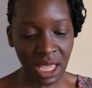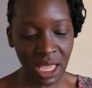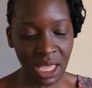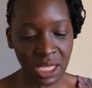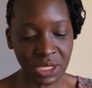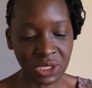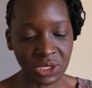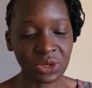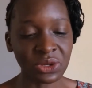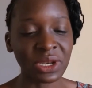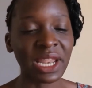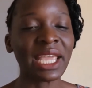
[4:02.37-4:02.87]

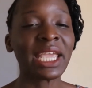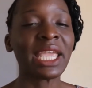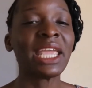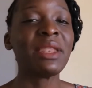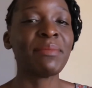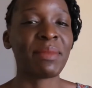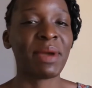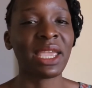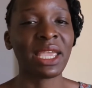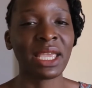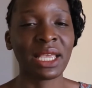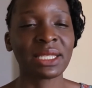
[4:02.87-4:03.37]
So like in
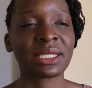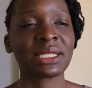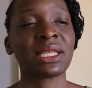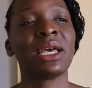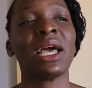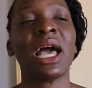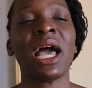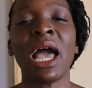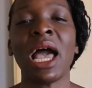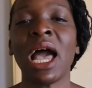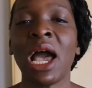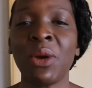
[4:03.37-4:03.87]
my case,
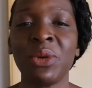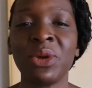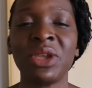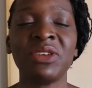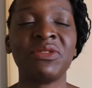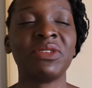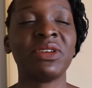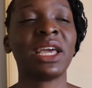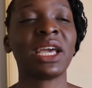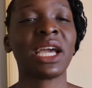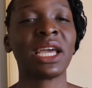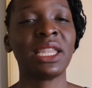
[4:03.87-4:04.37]
I'll give
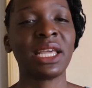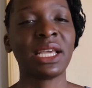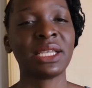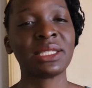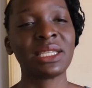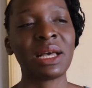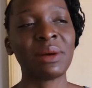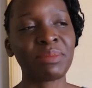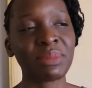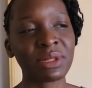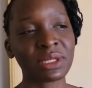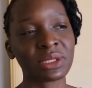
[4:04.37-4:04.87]
you like an
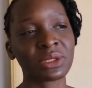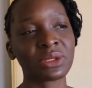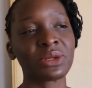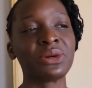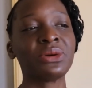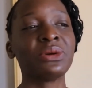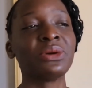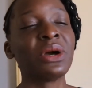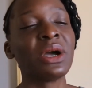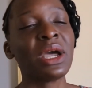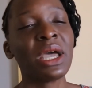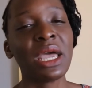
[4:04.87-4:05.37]
example.
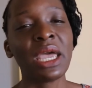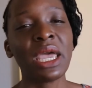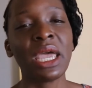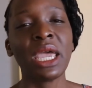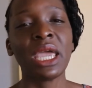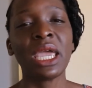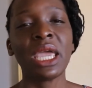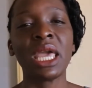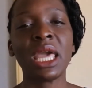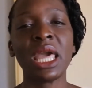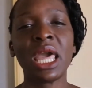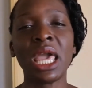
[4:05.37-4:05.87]
So
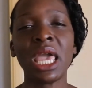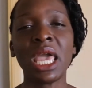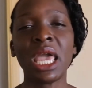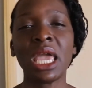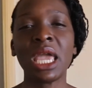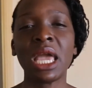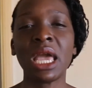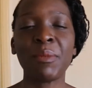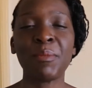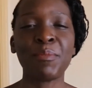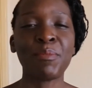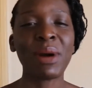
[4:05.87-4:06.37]

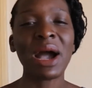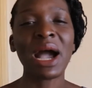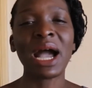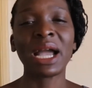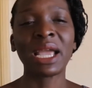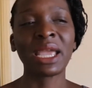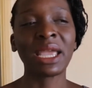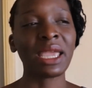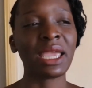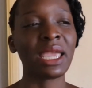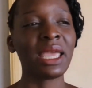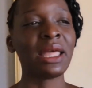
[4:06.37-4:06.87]

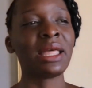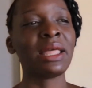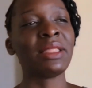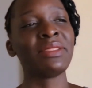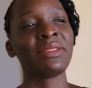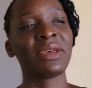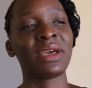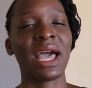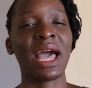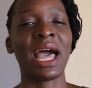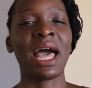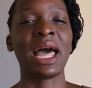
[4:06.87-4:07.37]
back in
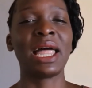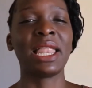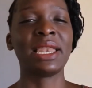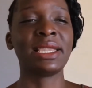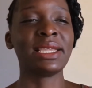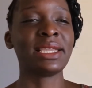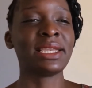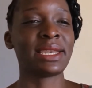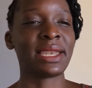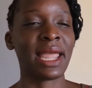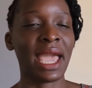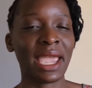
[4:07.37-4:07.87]
the early
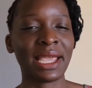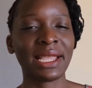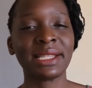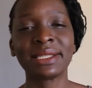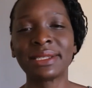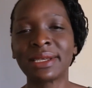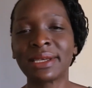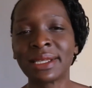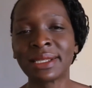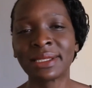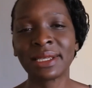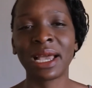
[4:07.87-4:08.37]

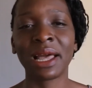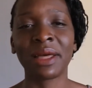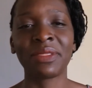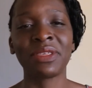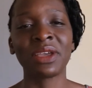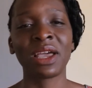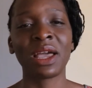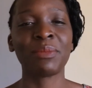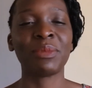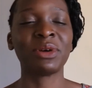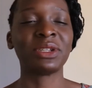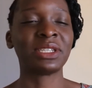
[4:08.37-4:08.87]
90s, I can think
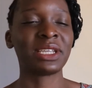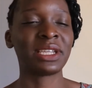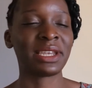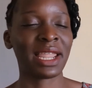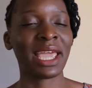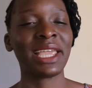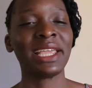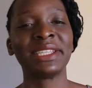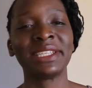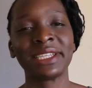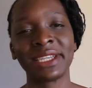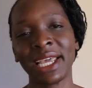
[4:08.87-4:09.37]
about in
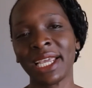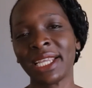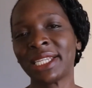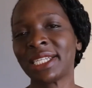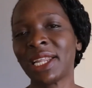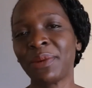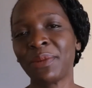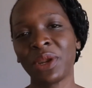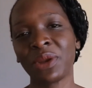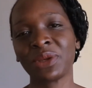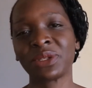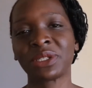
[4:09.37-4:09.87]
1999
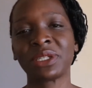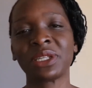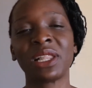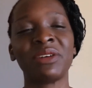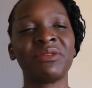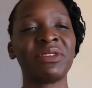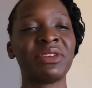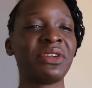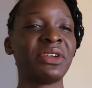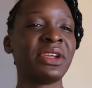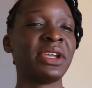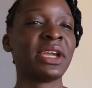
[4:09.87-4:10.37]
when I was still a
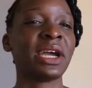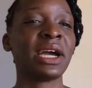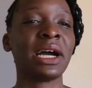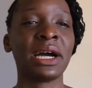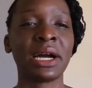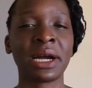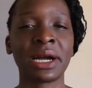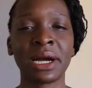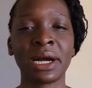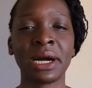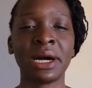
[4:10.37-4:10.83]
very young